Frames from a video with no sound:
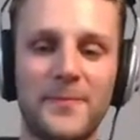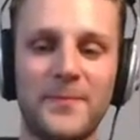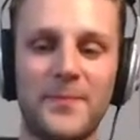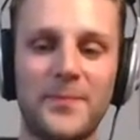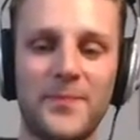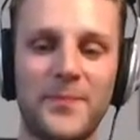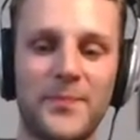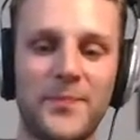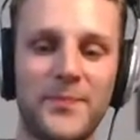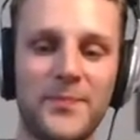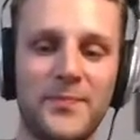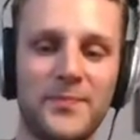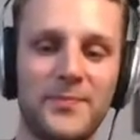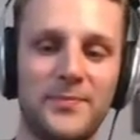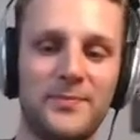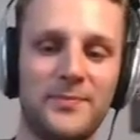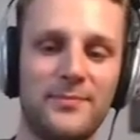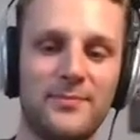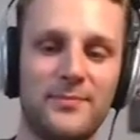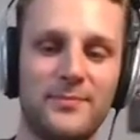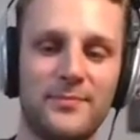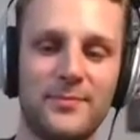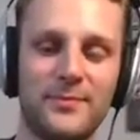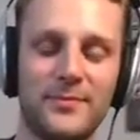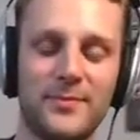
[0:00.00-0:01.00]

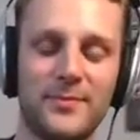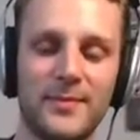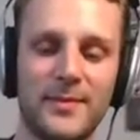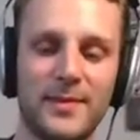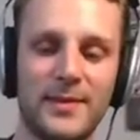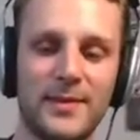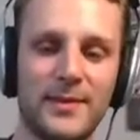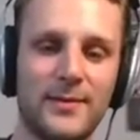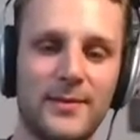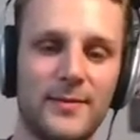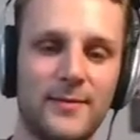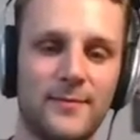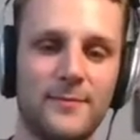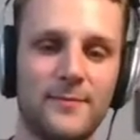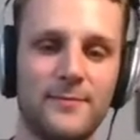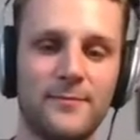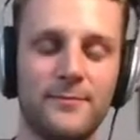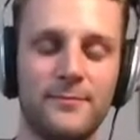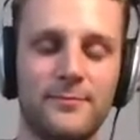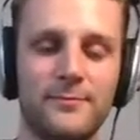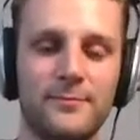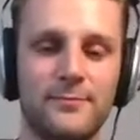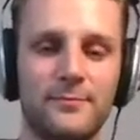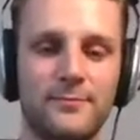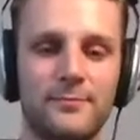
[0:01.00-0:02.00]

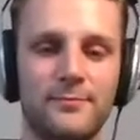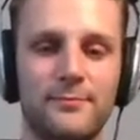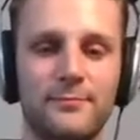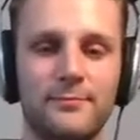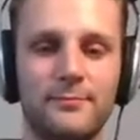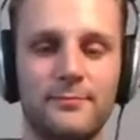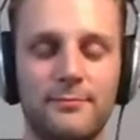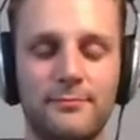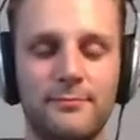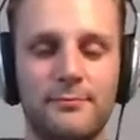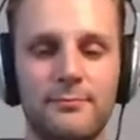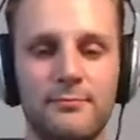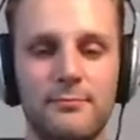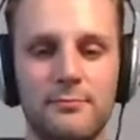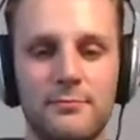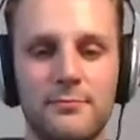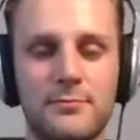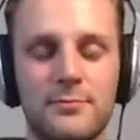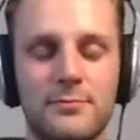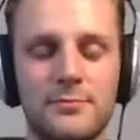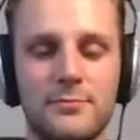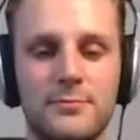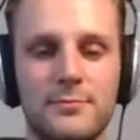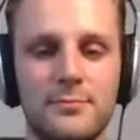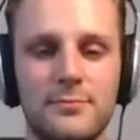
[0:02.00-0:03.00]

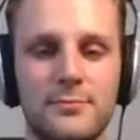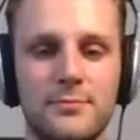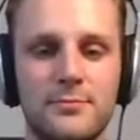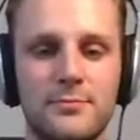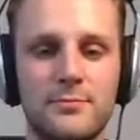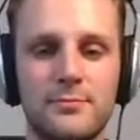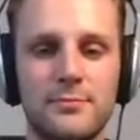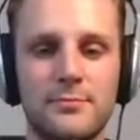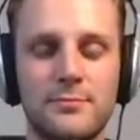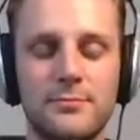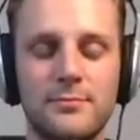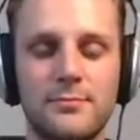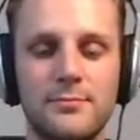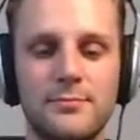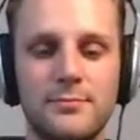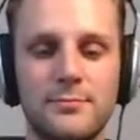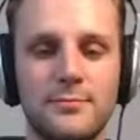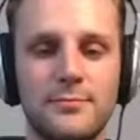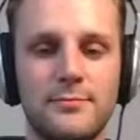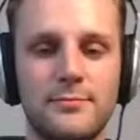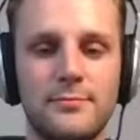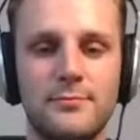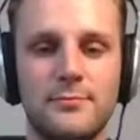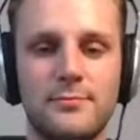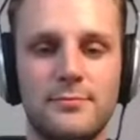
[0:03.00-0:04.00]

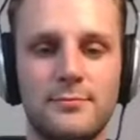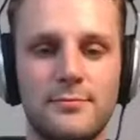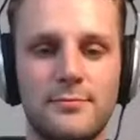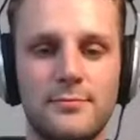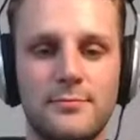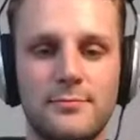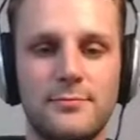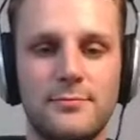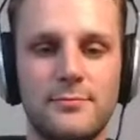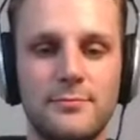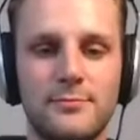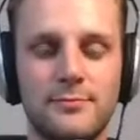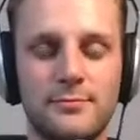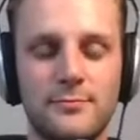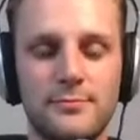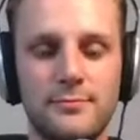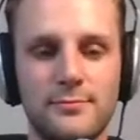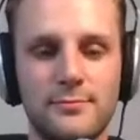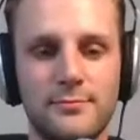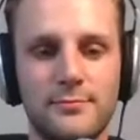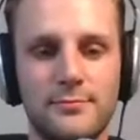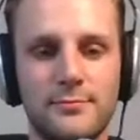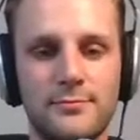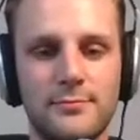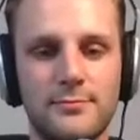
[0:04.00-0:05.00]

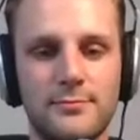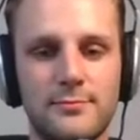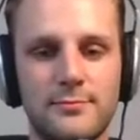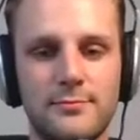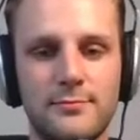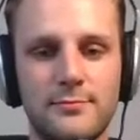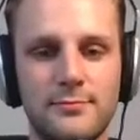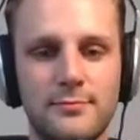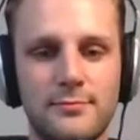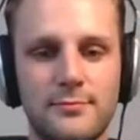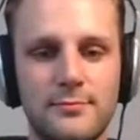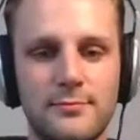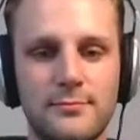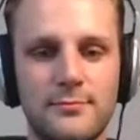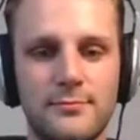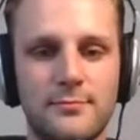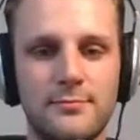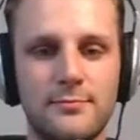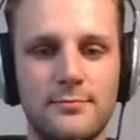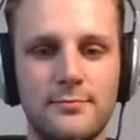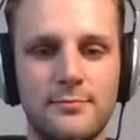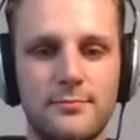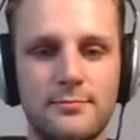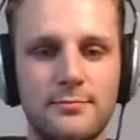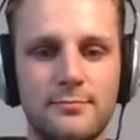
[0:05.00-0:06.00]

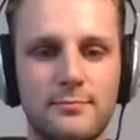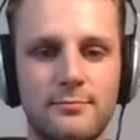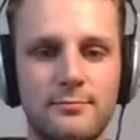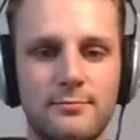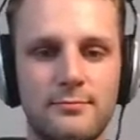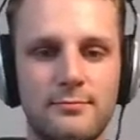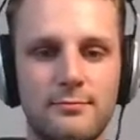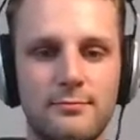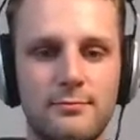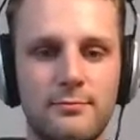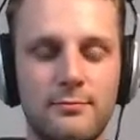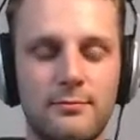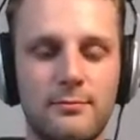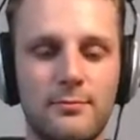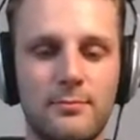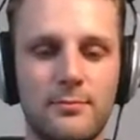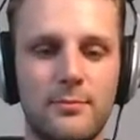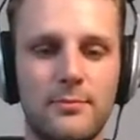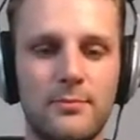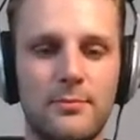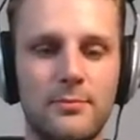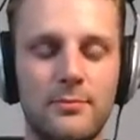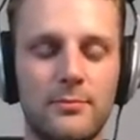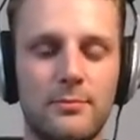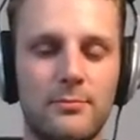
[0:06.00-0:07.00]

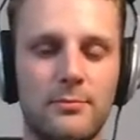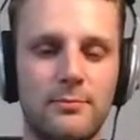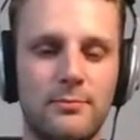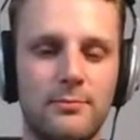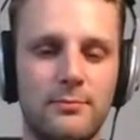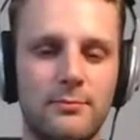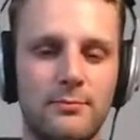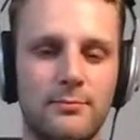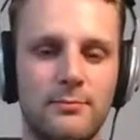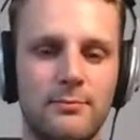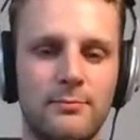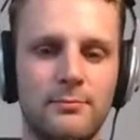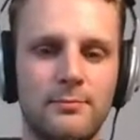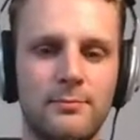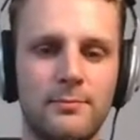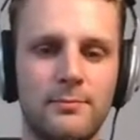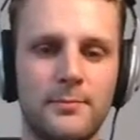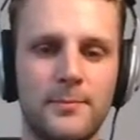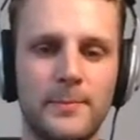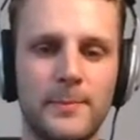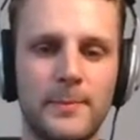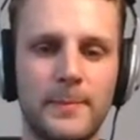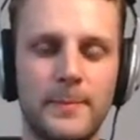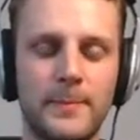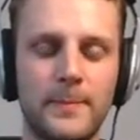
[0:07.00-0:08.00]
This person isn't speaking.